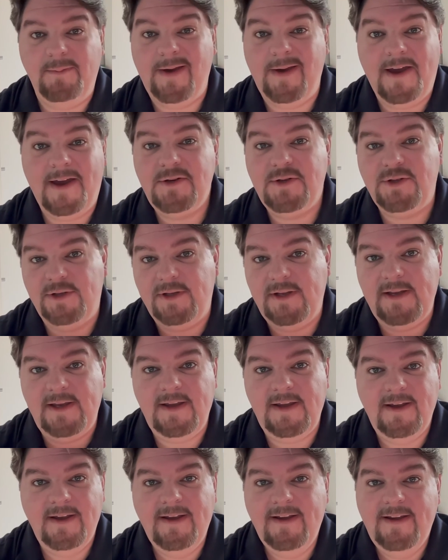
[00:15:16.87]
I
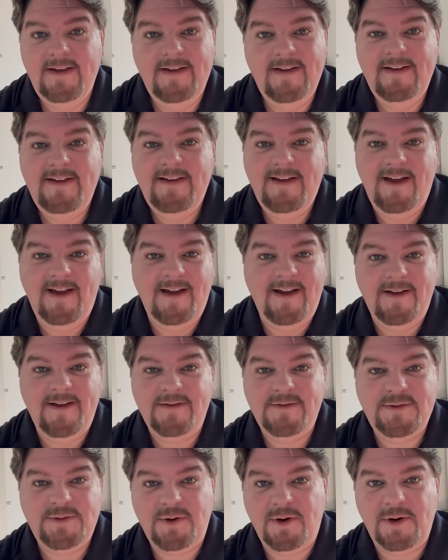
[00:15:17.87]
actually
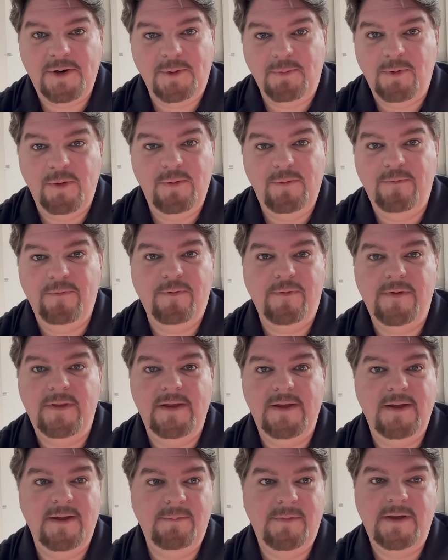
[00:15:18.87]
started rooting for
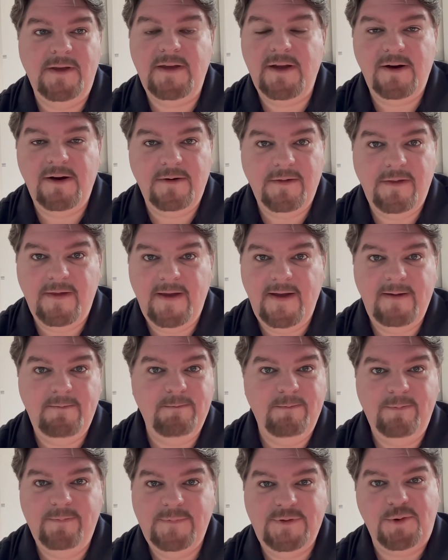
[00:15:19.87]
them the year they
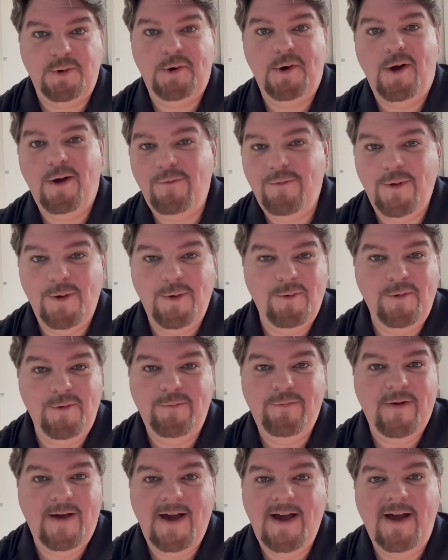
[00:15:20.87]
started off
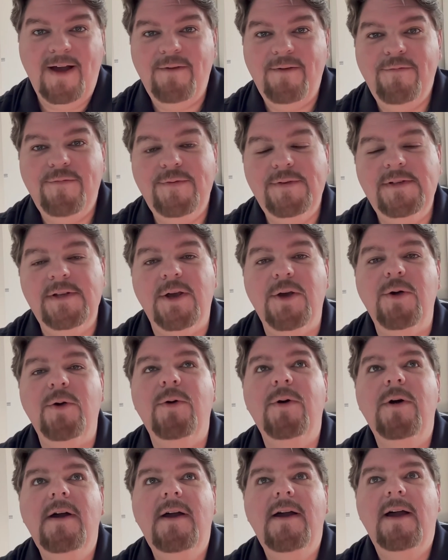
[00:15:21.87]
0-5. So,
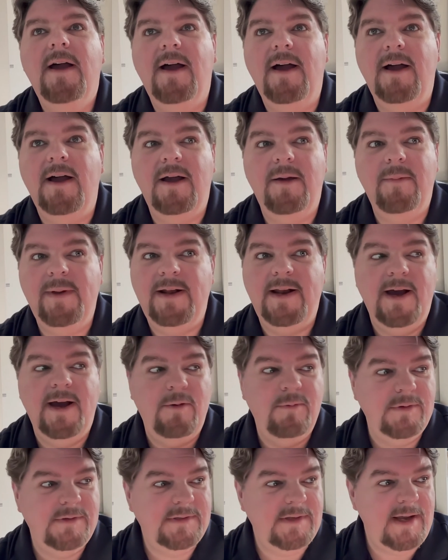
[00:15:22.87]
and I
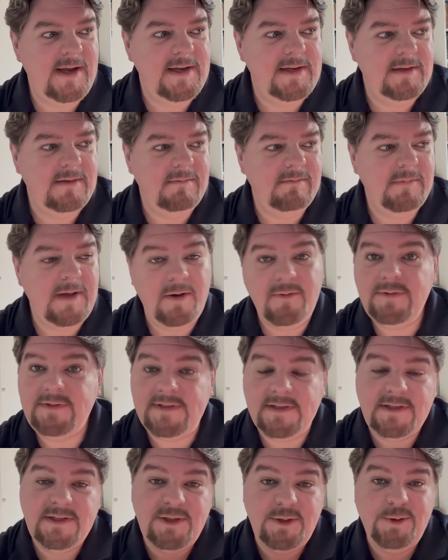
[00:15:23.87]
was
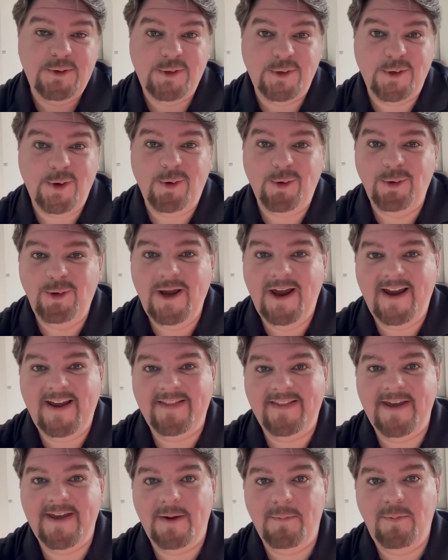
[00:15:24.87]
6 years old
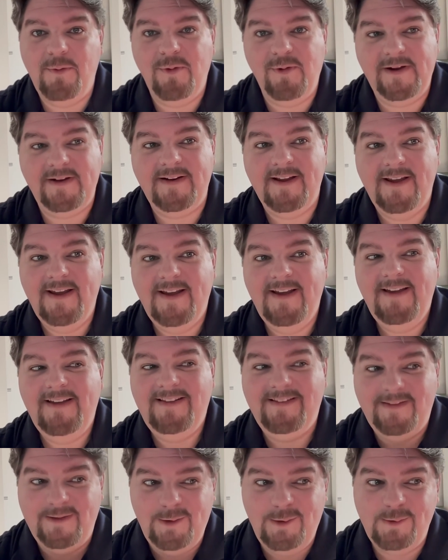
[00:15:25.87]
at that point.
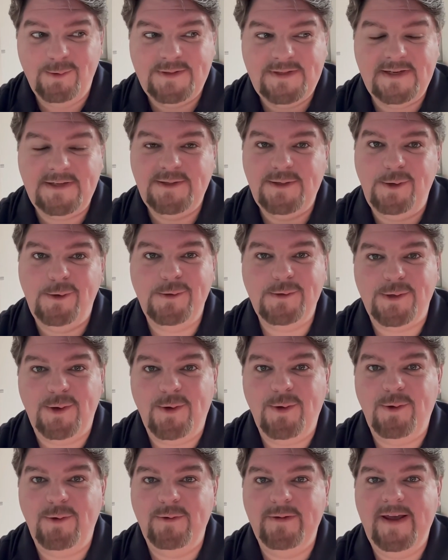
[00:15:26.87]
Little 6 years
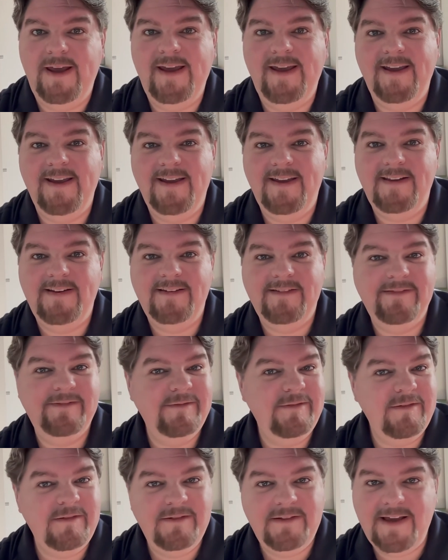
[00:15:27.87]
old, and
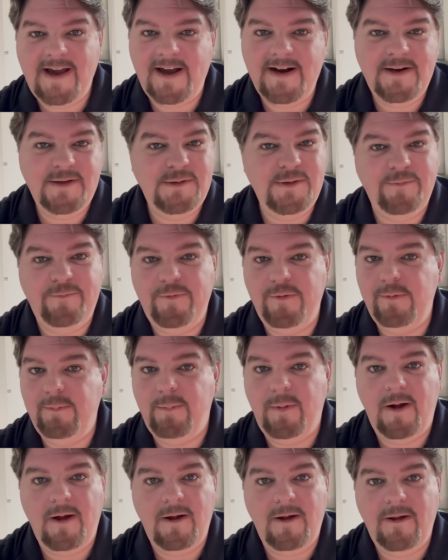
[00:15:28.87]
got into
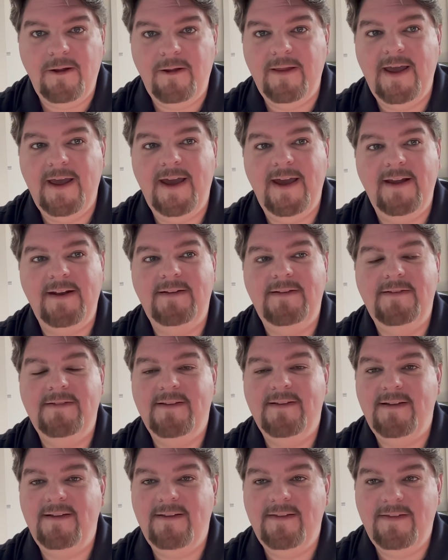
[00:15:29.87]
football at
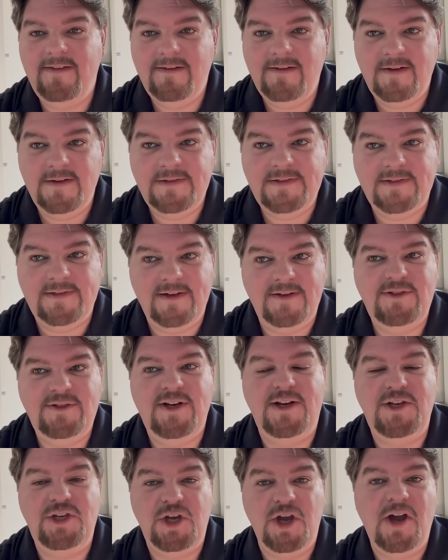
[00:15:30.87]
such a
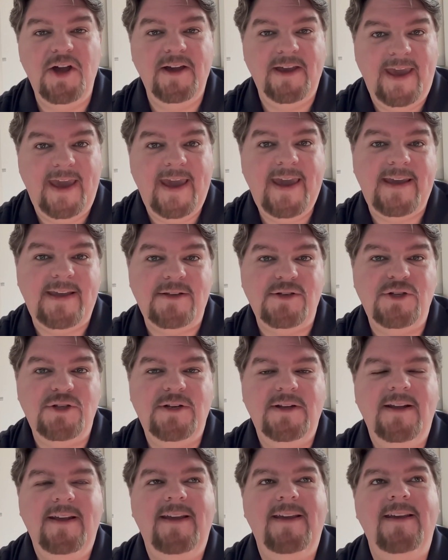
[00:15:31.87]
young age.
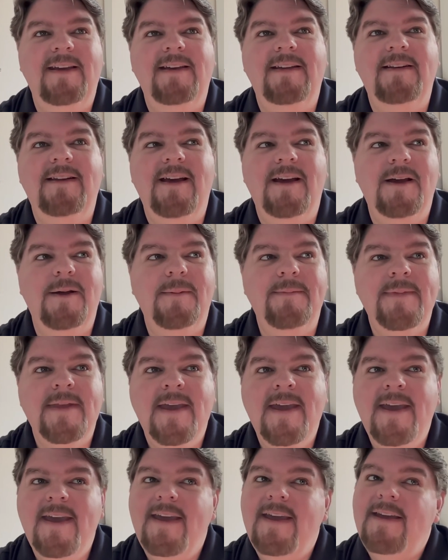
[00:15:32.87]
And
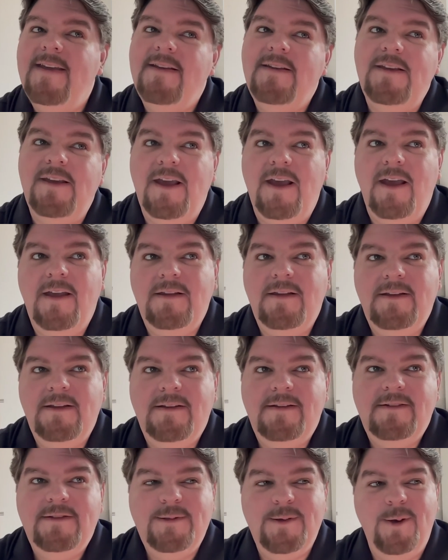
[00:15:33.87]

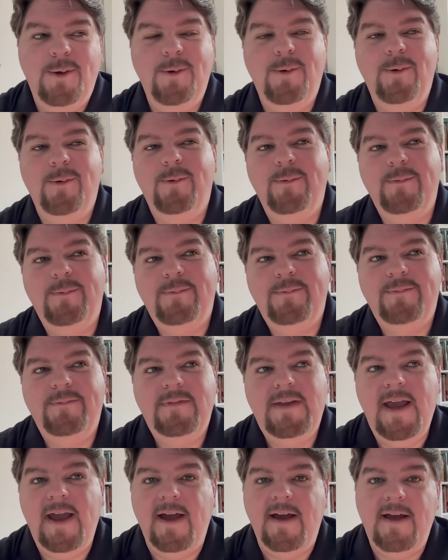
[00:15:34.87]
so,
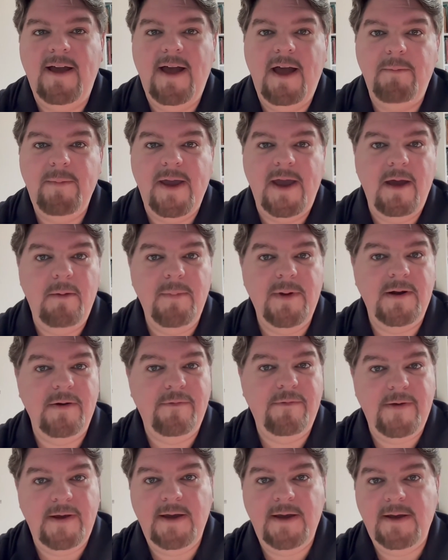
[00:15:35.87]
yeah, I mean, I've been a
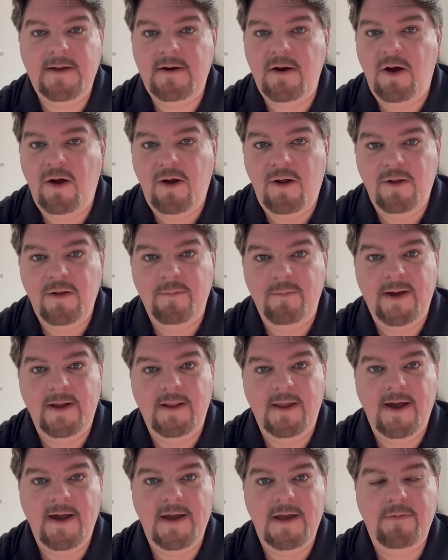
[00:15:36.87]
fan all of my
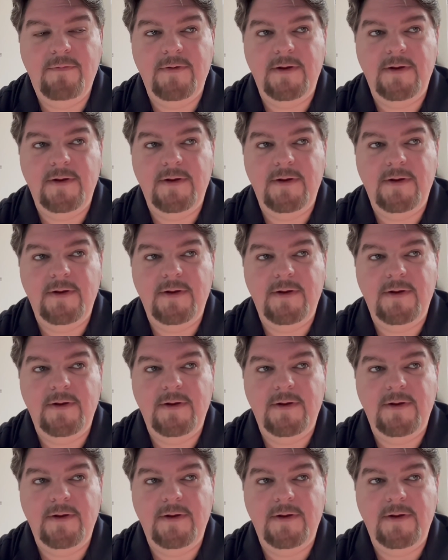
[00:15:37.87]
life.